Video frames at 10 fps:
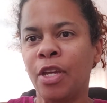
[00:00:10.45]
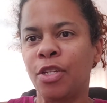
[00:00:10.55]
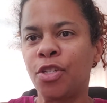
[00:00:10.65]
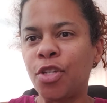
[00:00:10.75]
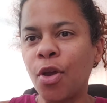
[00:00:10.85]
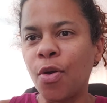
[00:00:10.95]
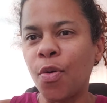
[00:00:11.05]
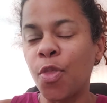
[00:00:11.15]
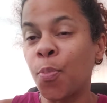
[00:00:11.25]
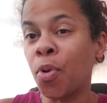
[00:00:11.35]

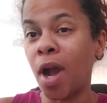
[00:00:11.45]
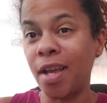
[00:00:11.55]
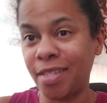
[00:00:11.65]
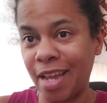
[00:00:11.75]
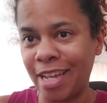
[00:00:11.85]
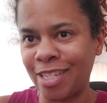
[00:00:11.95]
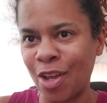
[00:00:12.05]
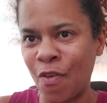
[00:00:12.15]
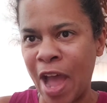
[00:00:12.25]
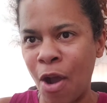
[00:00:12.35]
show the process
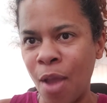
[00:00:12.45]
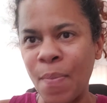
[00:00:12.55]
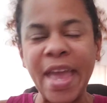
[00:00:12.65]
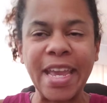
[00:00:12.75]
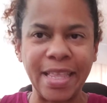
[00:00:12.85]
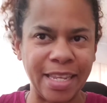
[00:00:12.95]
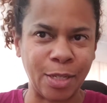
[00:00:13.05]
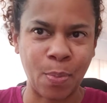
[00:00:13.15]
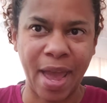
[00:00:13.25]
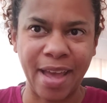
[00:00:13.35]
of how I'm making
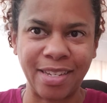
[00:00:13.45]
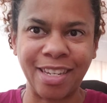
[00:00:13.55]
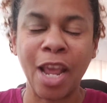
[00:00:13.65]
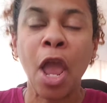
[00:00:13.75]
these masks.